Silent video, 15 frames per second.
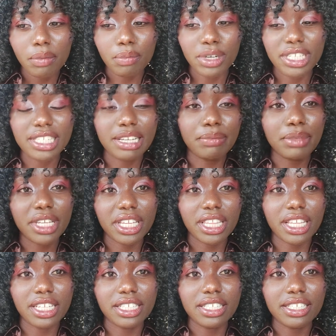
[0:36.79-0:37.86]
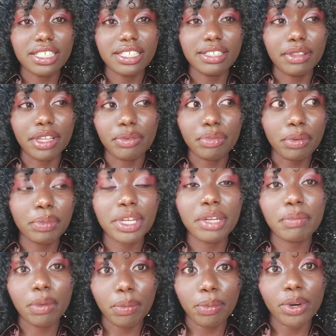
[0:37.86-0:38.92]
but something that many
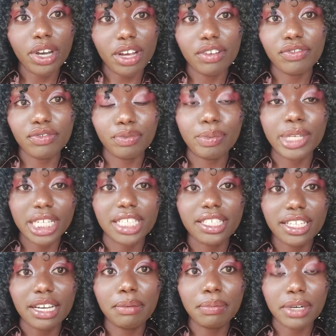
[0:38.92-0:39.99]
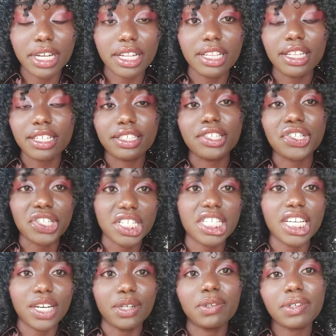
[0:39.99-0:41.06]
people have picked up, and that's really
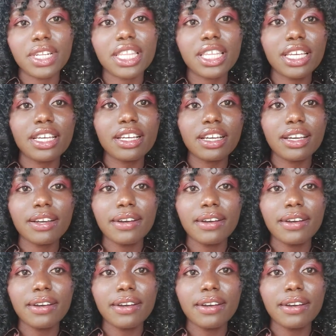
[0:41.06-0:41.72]
a good thing.